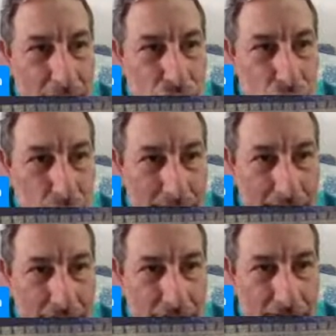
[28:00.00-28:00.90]
Ruddy,
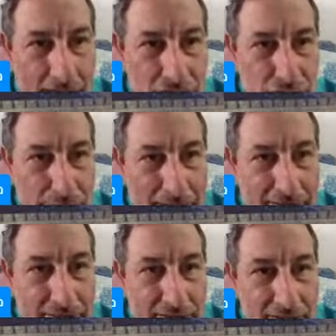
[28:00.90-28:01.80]
Adom,
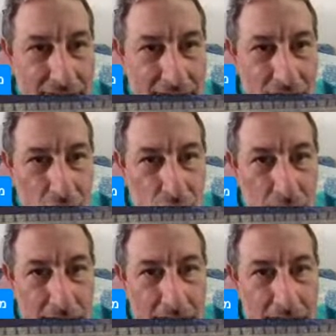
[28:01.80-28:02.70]
refers to another name for
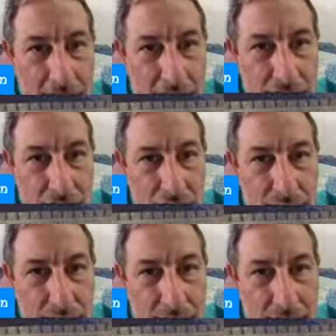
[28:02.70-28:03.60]
Esau, as in
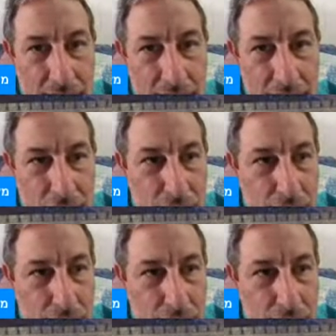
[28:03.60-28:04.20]
verse 30.